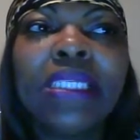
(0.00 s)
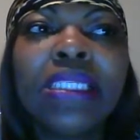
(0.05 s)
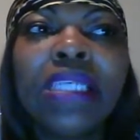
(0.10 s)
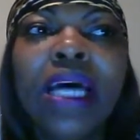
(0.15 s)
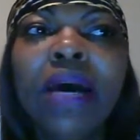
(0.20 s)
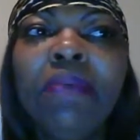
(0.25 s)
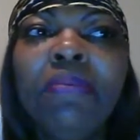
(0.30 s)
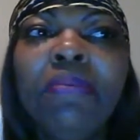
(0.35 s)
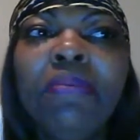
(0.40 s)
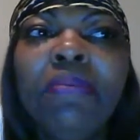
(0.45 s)

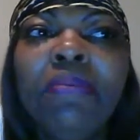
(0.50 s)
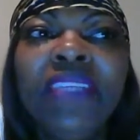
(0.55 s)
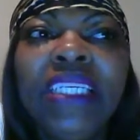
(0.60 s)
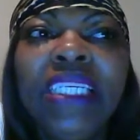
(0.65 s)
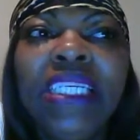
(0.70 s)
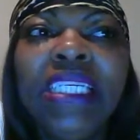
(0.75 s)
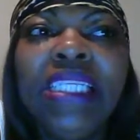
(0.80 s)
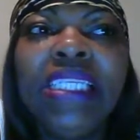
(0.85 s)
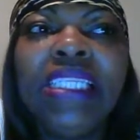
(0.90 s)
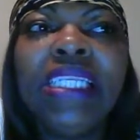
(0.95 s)
some of
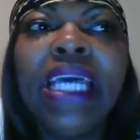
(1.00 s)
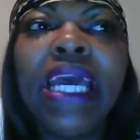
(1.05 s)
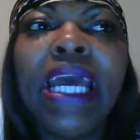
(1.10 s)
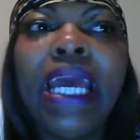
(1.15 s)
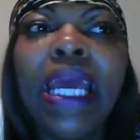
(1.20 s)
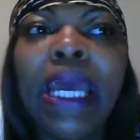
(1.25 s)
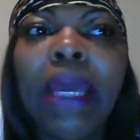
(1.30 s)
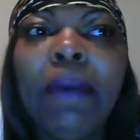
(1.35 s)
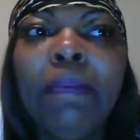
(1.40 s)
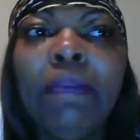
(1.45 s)
these
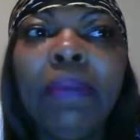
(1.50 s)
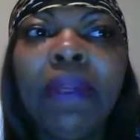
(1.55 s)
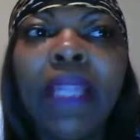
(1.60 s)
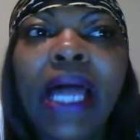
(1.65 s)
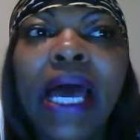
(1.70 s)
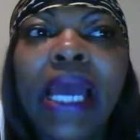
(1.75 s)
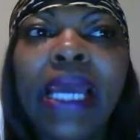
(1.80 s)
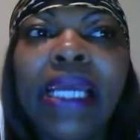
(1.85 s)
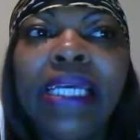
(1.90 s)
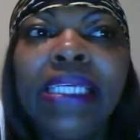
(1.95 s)

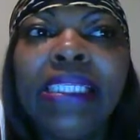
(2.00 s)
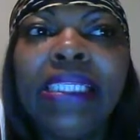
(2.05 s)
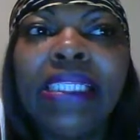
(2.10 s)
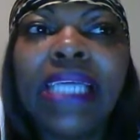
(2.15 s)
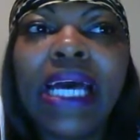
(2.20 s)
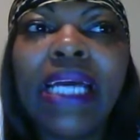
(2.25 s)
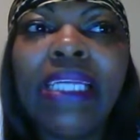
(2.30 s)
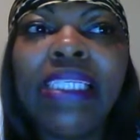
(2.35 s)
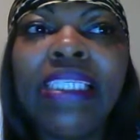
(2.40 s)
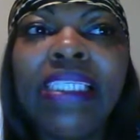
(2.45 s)
implying
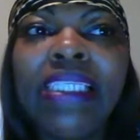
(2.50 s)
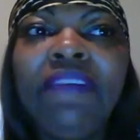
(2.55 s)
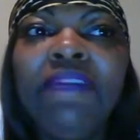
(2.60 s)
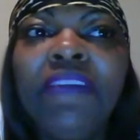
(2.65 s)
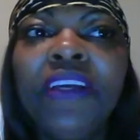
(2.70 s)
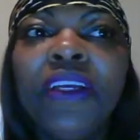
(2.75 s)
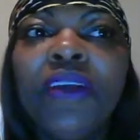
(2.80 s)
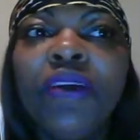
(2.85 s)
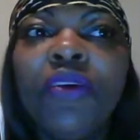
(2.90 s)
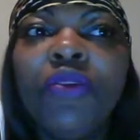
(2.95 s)

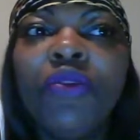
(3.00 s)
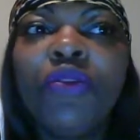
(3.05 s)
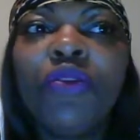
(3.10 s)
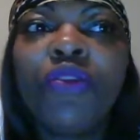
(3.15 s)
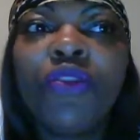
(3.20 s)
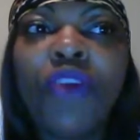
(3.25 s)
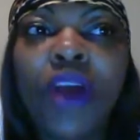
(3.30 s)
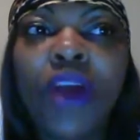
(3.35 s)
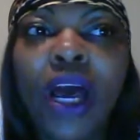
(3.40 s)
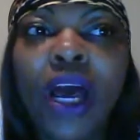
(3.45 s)
scientific
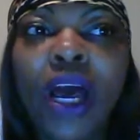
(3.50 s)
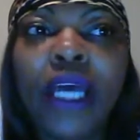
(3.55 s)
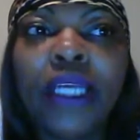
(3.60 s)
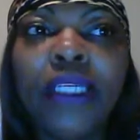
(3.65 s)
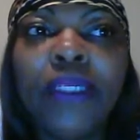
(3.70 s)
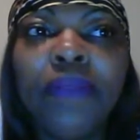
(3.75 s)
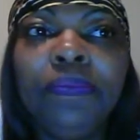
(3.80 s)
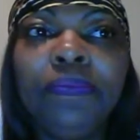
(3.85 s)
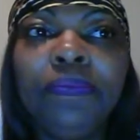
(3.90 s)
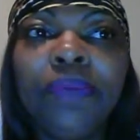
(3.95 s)
fraud.
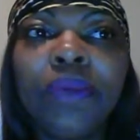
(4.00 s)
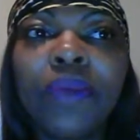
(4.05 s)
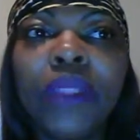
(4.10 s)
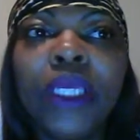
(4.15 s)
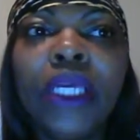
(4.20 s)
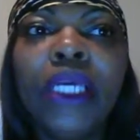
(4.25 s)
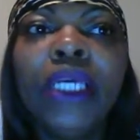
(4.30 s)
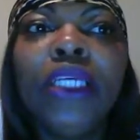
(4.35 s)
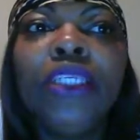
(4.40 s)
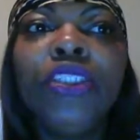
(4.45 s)

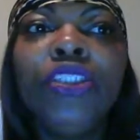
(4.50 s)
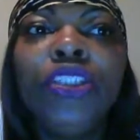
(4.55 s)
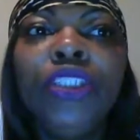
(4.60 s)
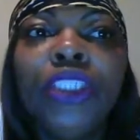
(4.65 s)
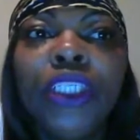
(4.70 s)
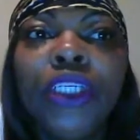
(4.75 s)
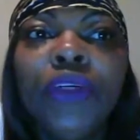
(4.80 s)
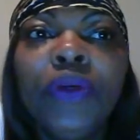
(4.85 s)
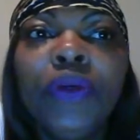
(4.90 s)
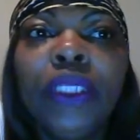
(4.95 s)

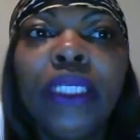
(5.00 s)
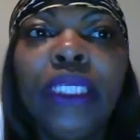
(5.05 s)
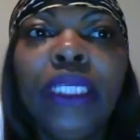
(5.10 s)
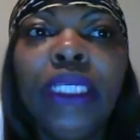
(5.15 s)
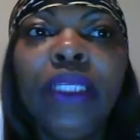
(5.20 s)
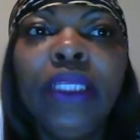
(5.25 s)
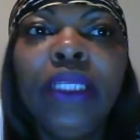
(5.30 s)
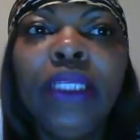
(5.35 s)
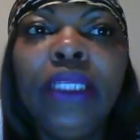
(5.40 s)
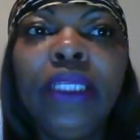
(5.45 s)

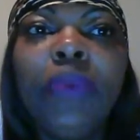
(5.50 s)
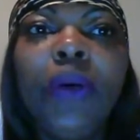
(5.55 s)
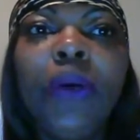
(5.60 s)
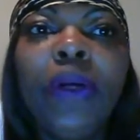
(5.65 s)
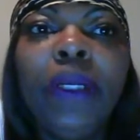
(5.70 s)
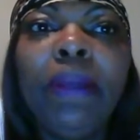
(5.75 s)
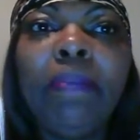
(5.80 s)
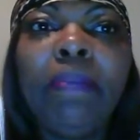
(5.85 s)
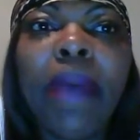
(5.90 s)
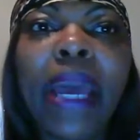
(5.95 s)
Generally, the
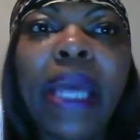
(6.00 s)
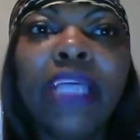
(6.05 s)
reported